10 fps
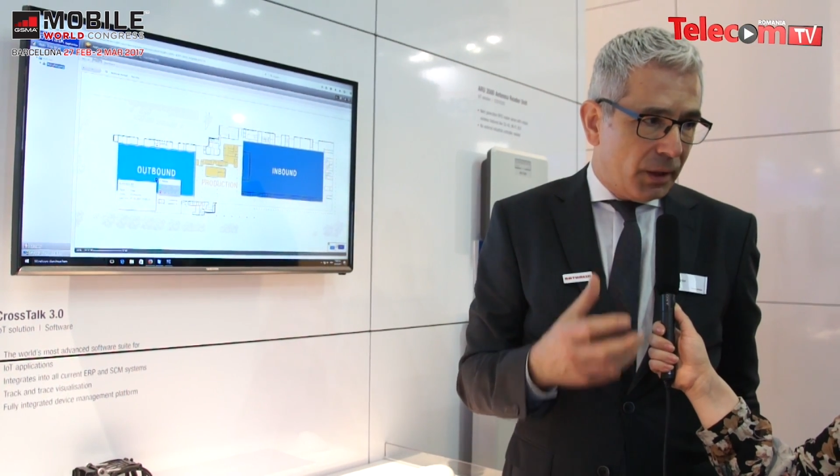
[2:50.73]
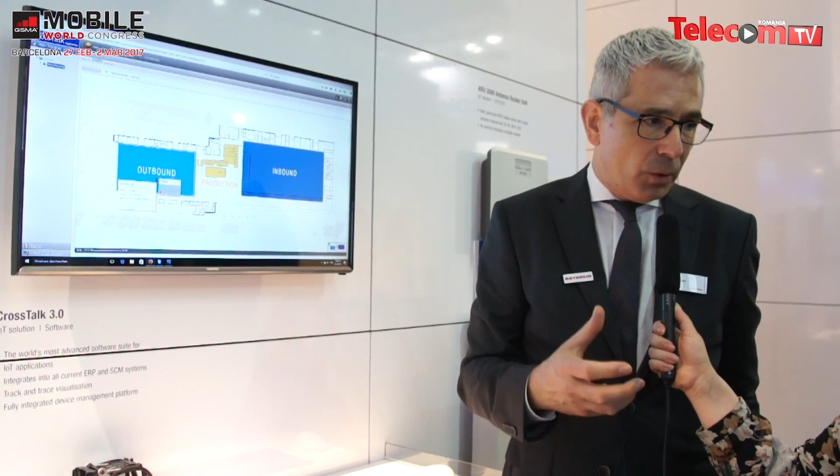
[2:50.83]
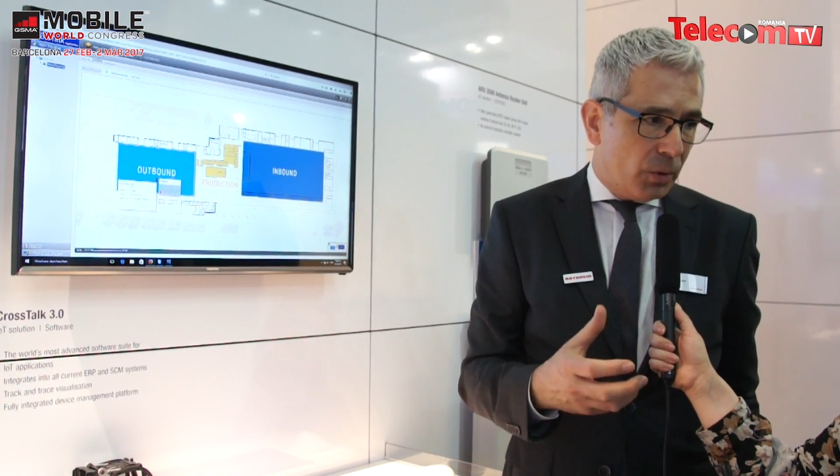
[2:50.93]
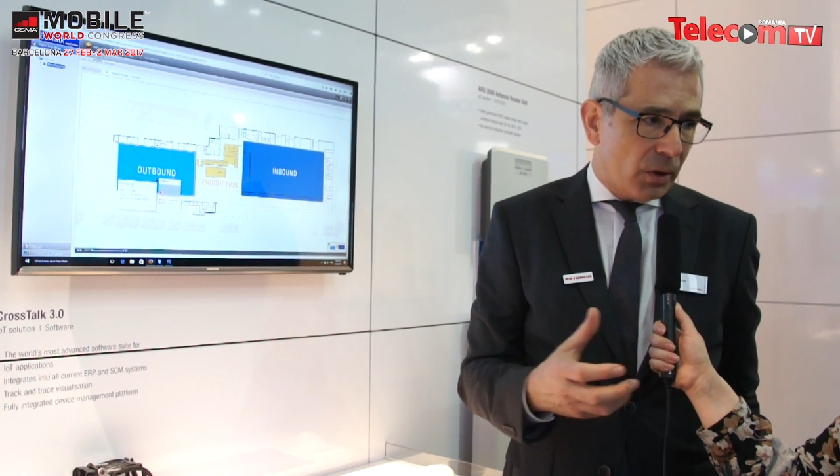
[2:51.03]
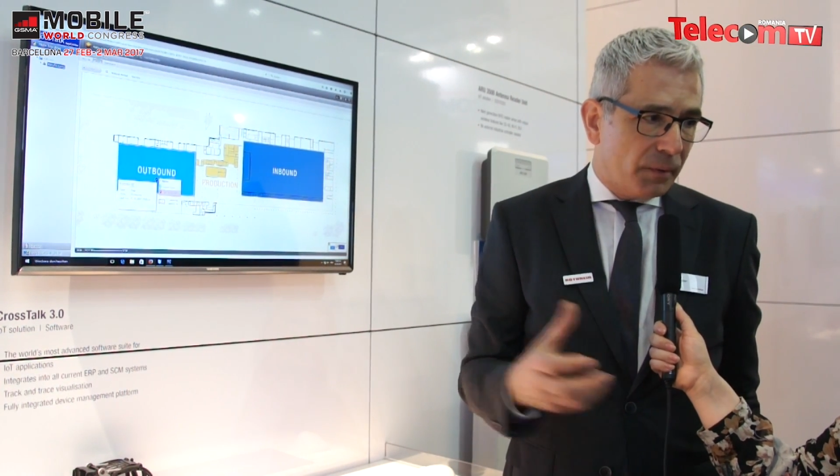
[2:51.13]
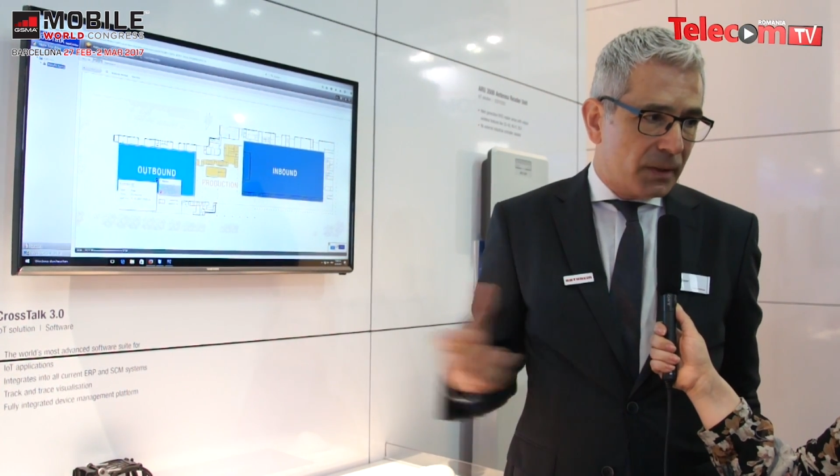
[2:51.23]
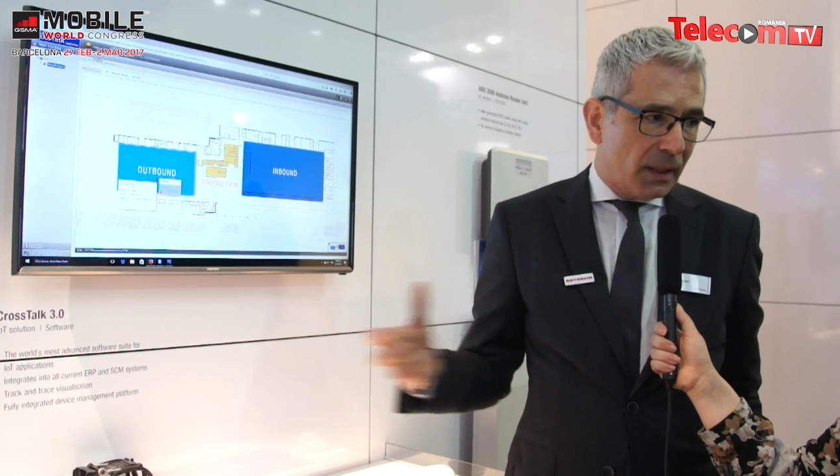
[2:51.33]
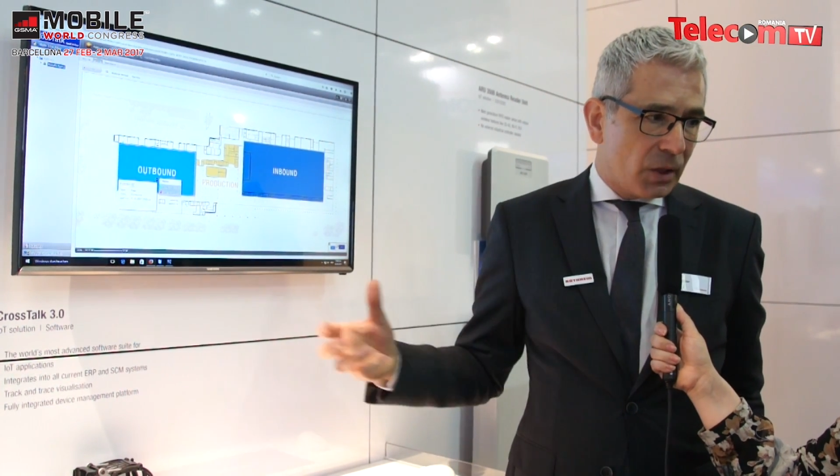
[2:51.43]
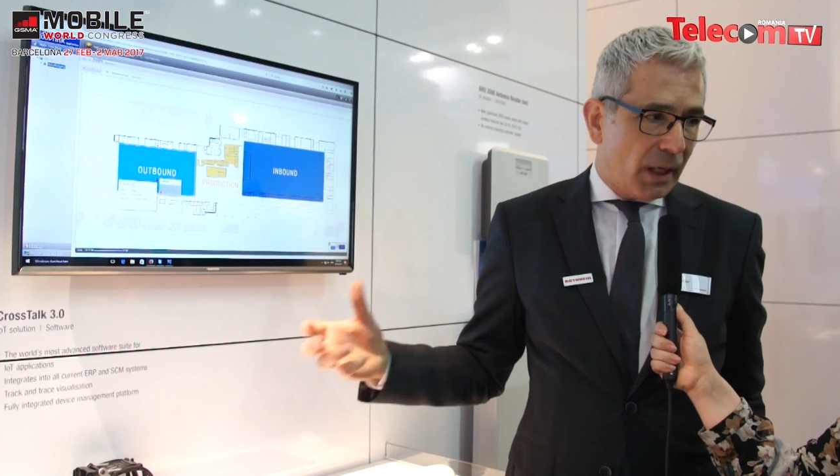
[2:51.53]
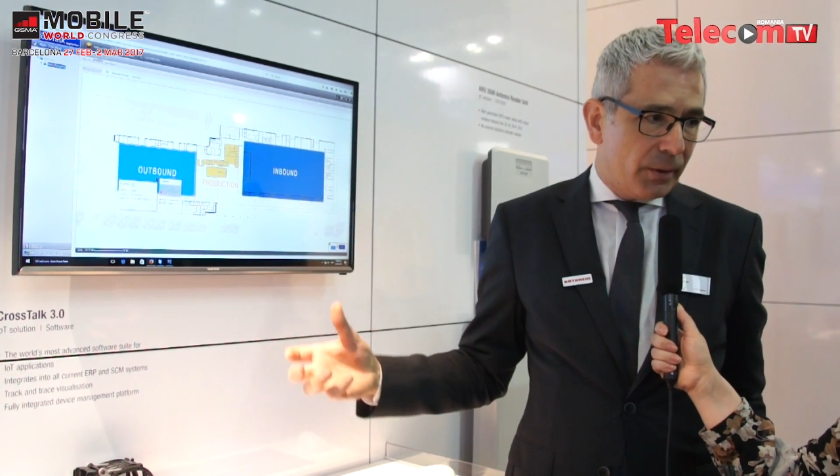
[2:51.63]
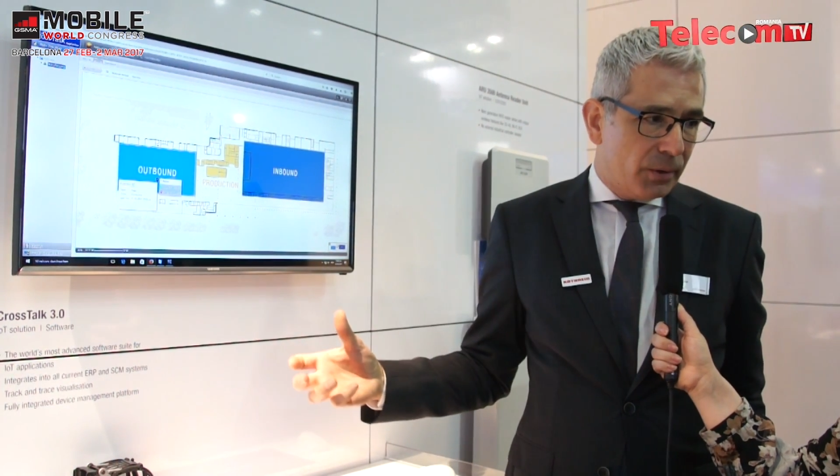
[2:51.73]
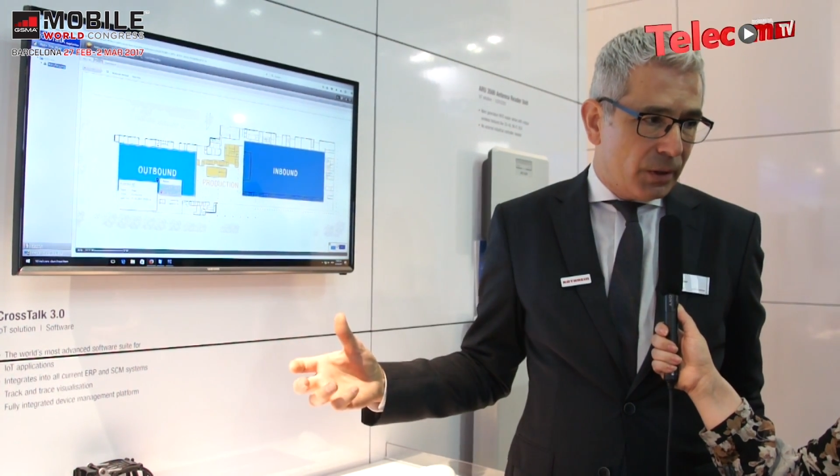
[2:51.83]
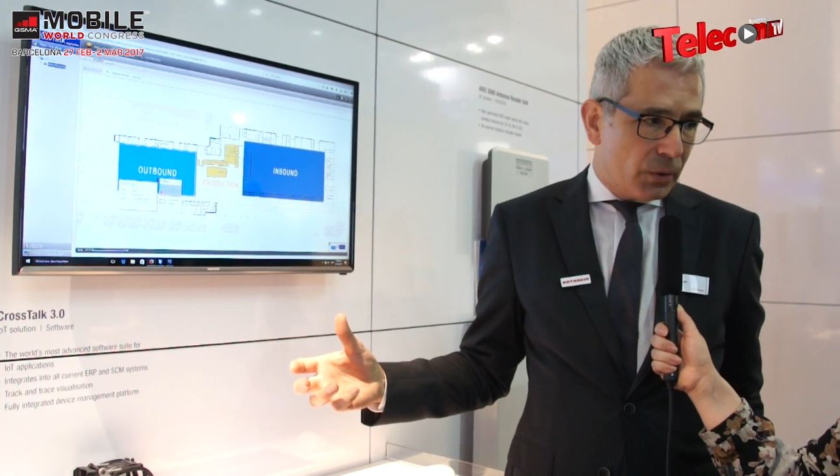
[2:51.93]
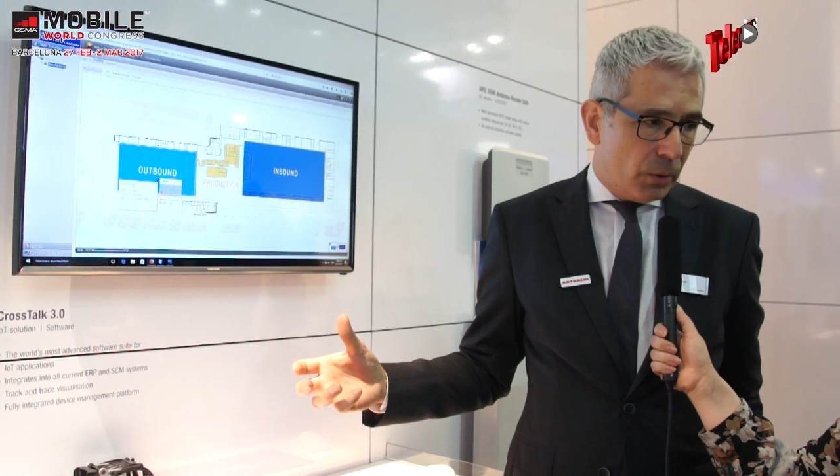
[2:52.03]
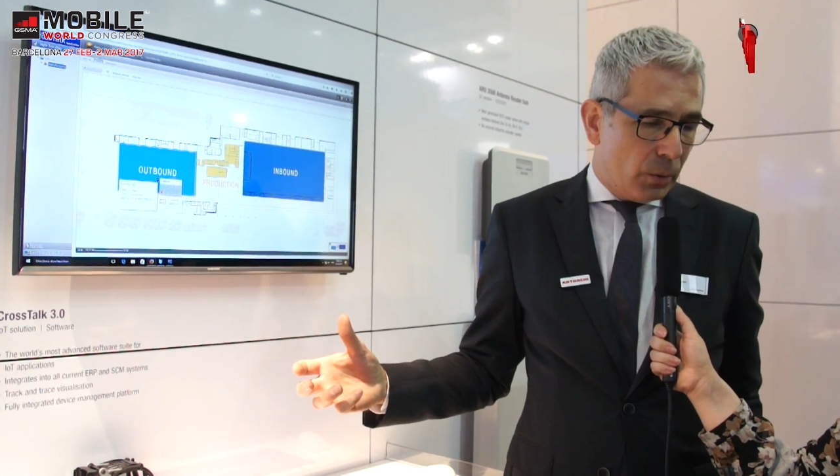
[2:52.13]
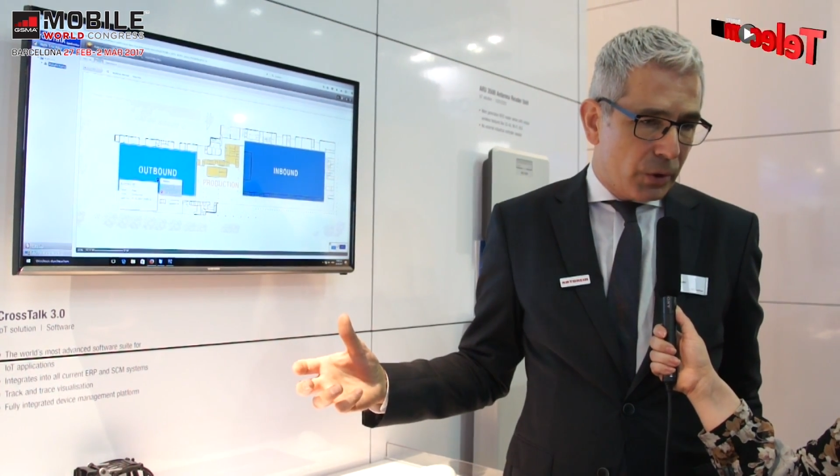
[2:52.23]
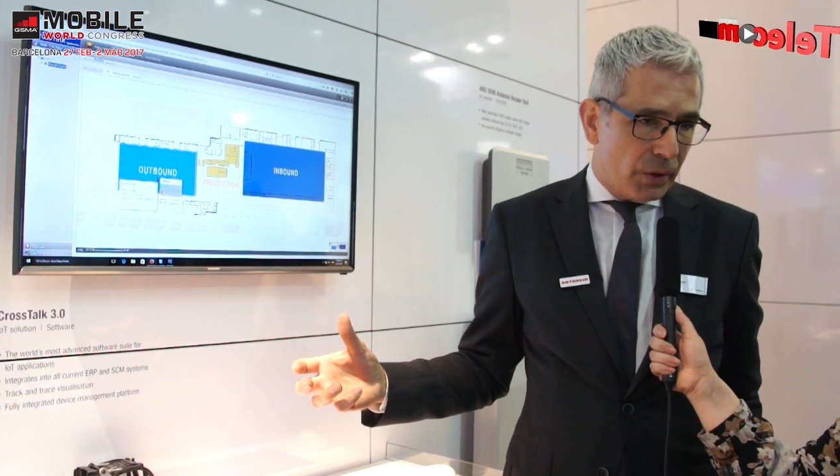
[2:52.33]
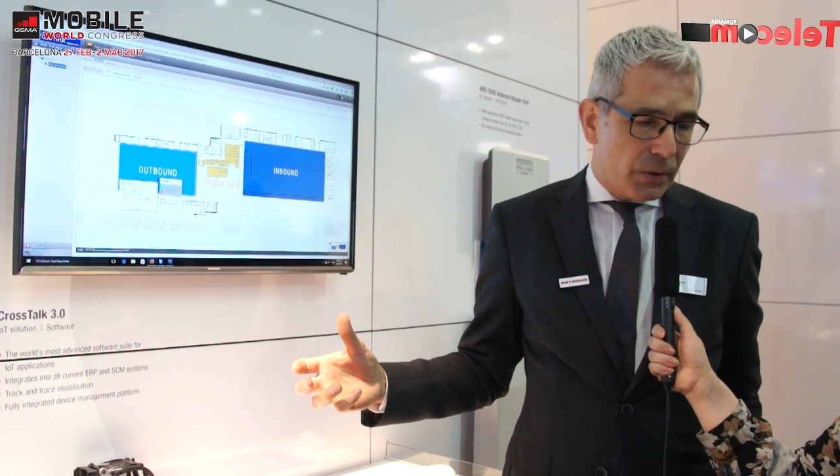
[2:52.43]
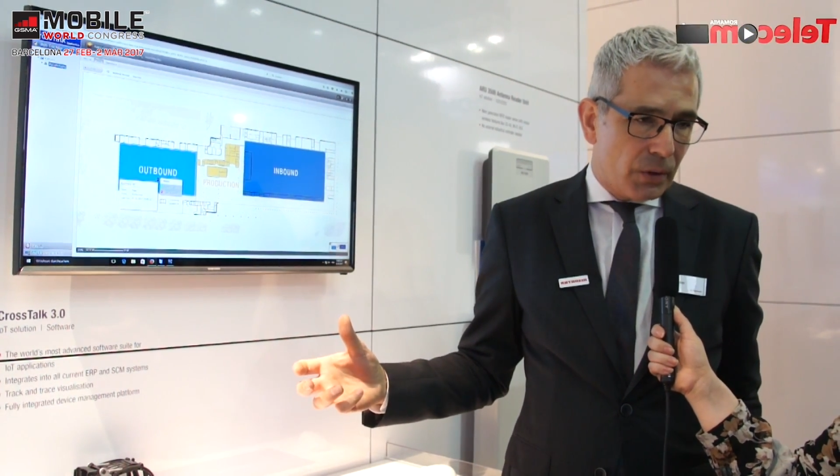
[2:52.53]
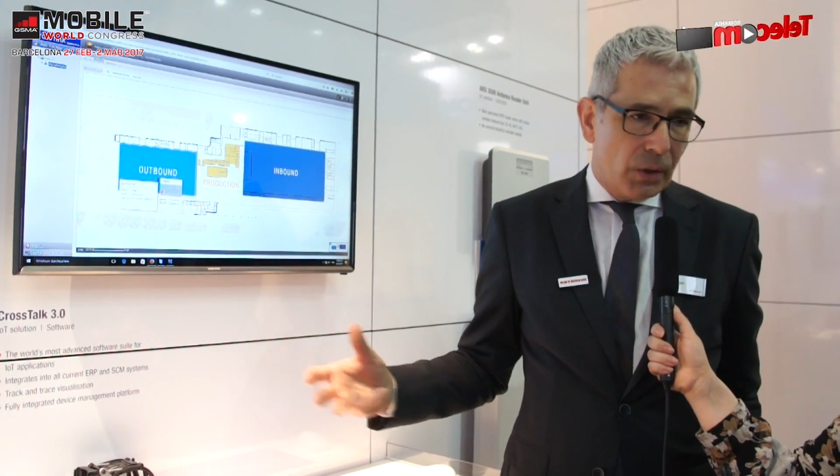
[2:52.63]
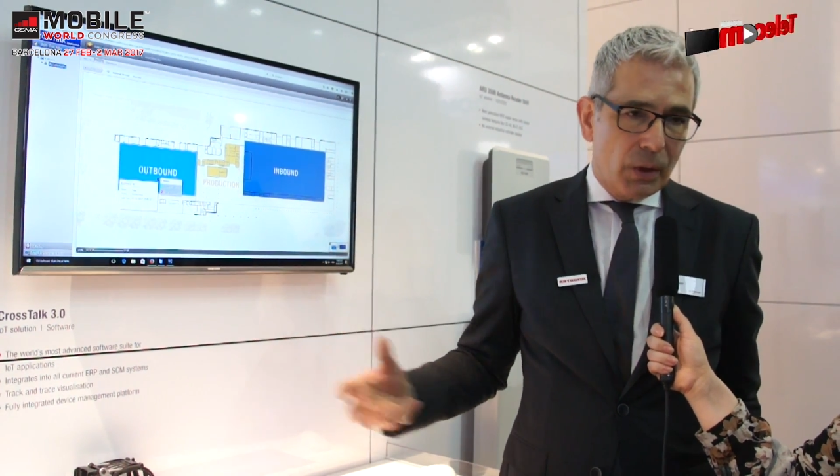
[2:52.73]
use of such IoT solutions.